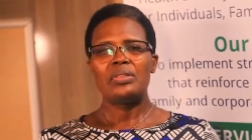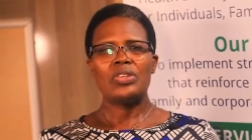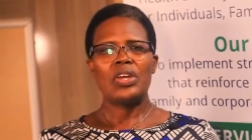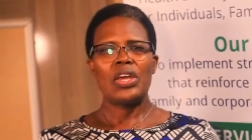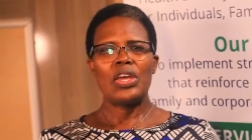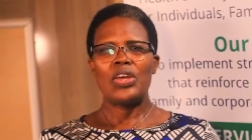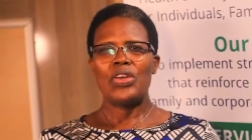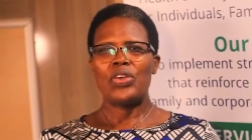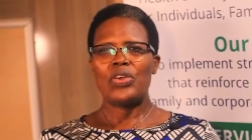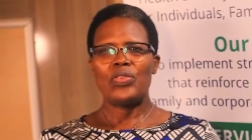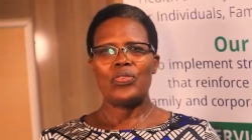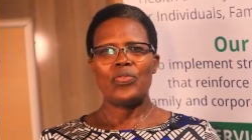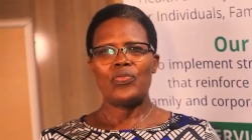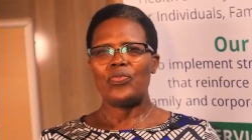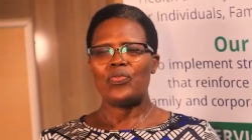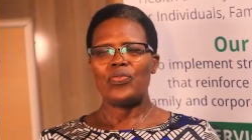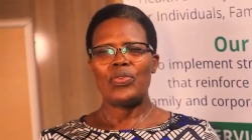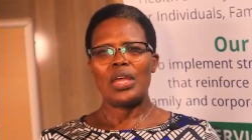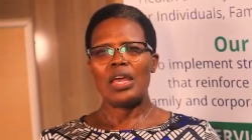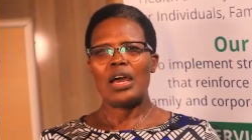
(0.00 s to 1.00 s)

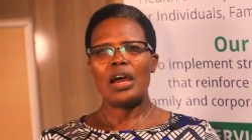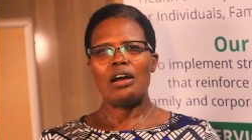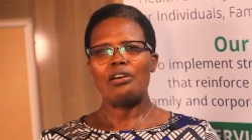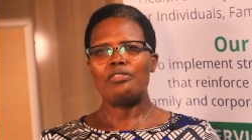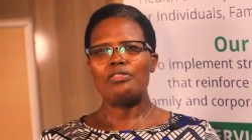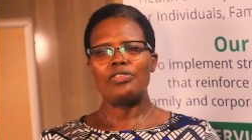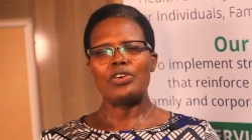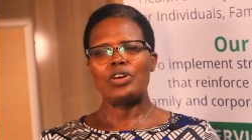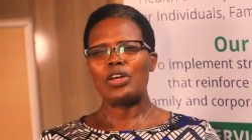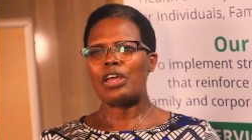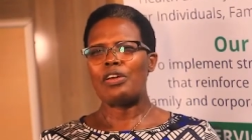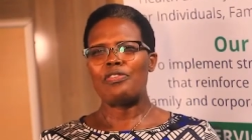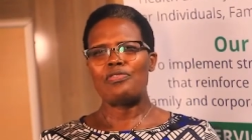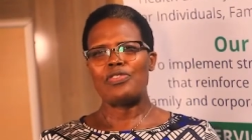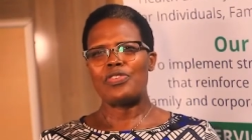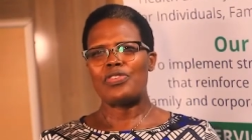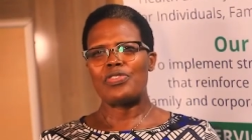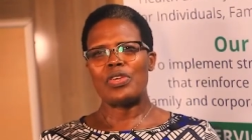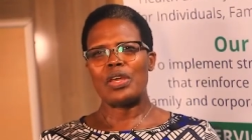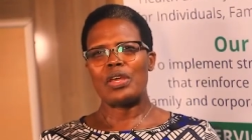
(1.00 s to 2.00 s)
they have
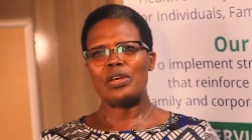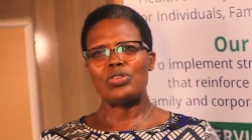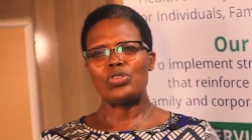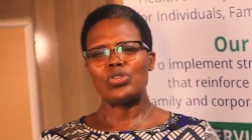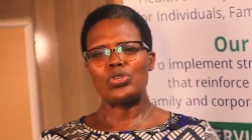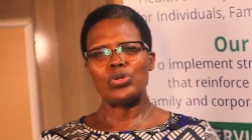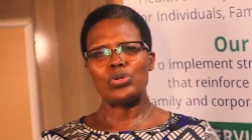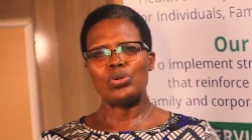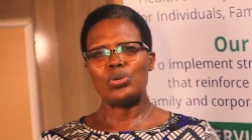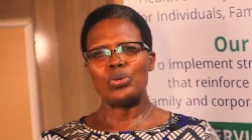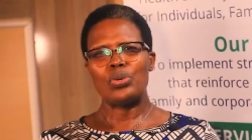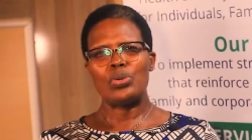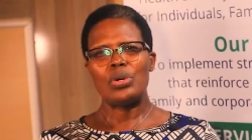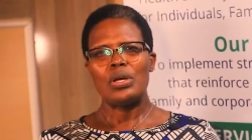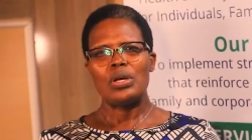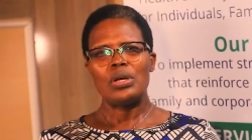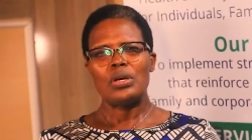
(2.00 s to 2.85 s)
everything to